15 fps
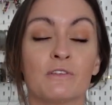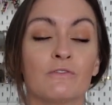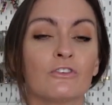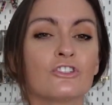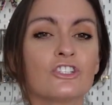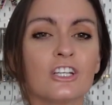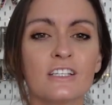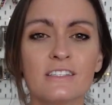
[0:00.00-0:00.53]
If you're
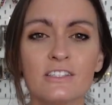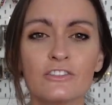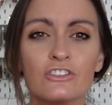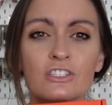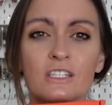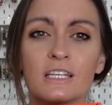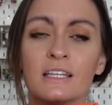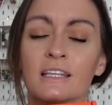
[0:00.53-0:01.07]
just
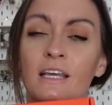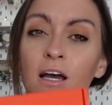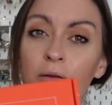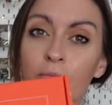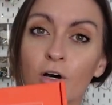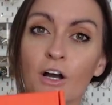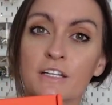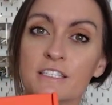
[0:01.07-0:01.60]
interested in the
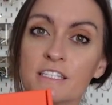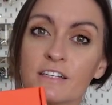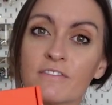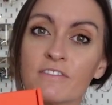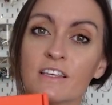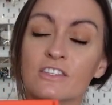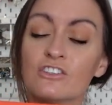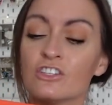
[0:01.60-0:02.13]
unboxing
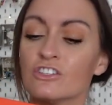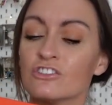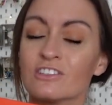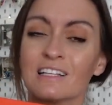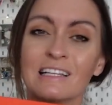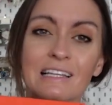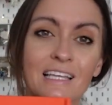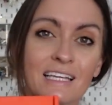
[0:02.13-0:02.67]
of this, you can just
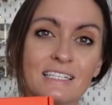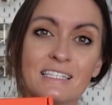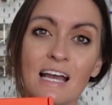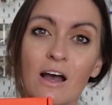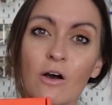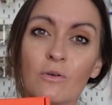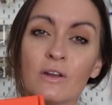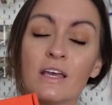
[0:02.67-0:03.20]
click
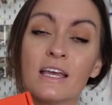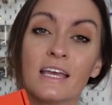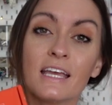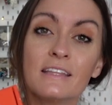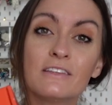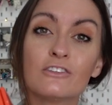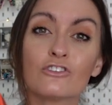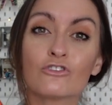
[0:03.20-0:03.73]
down
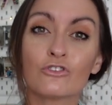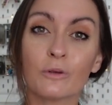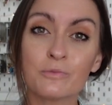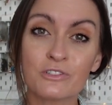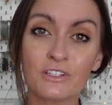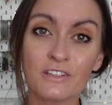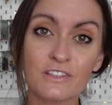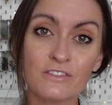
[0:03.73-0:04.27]
in the
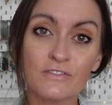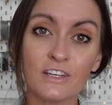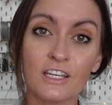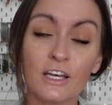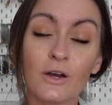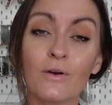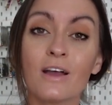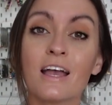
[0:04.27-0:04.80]
description of this
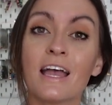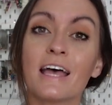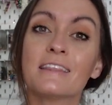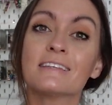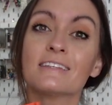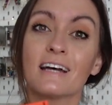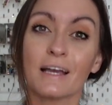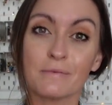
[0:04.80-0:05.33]
video and
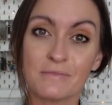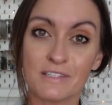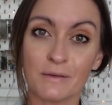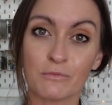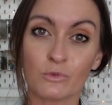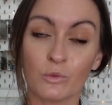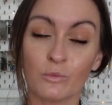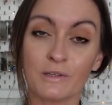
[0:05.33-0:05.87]
the
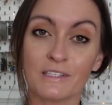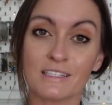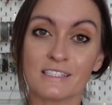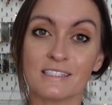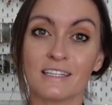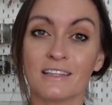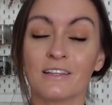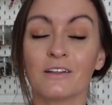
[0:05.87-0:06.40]
timestamps will be
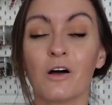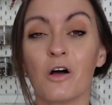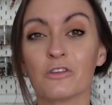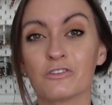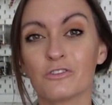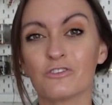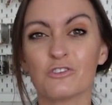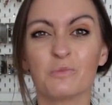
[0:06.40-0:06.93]
listed. They'll
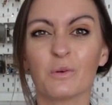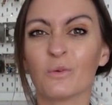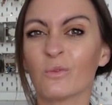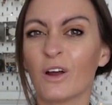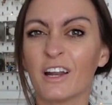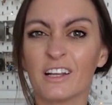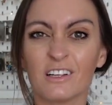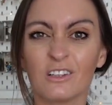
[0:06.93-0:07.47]
also just be
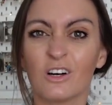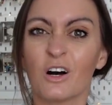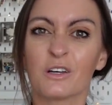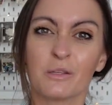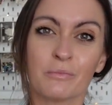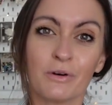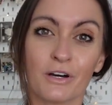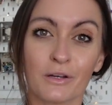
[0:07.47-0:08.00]
running along
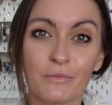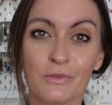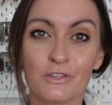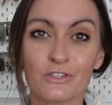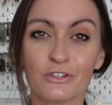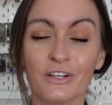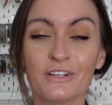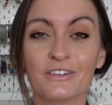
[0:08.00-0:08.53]
the bottom of the
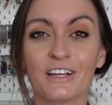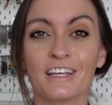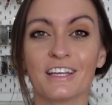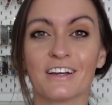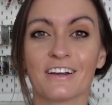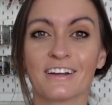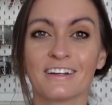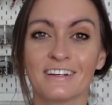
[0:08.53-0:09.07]
screen right
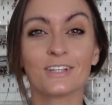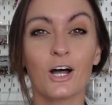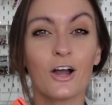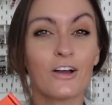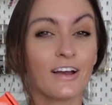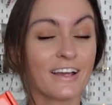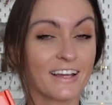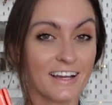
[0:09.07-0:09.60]
here.
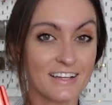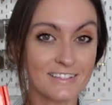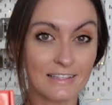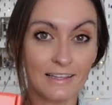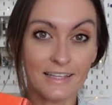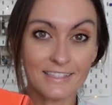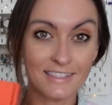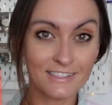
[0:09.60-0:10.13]
All right, guys,
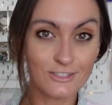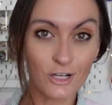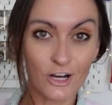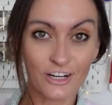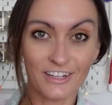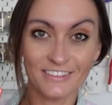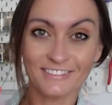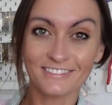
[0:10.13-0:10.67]
let's get
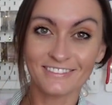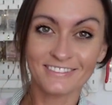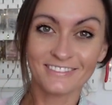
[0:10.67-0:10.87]
started.